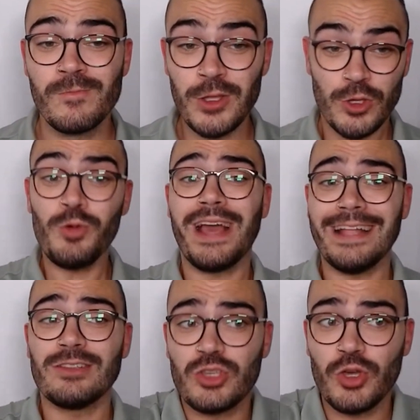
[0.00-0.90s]
And you
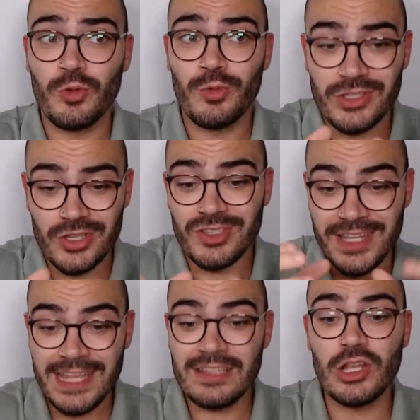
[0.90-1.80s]
can too. It's just
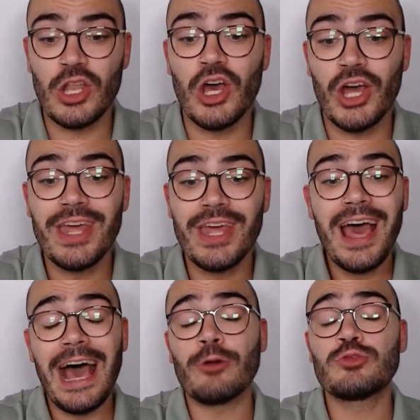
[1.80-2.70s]
you need to learn
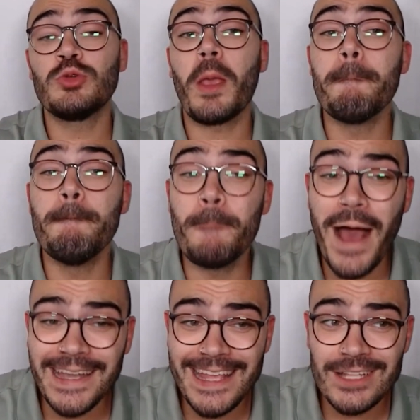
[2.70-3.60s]
how to
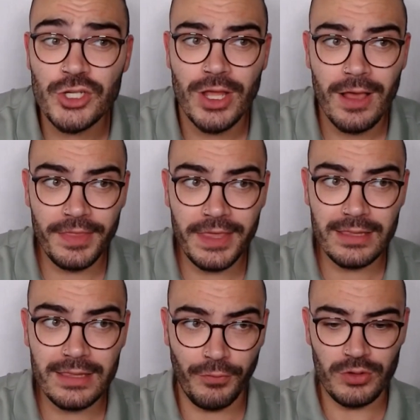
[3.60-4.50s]
manage
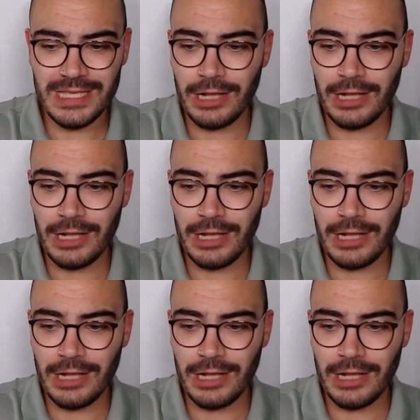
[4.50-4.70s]
these foods,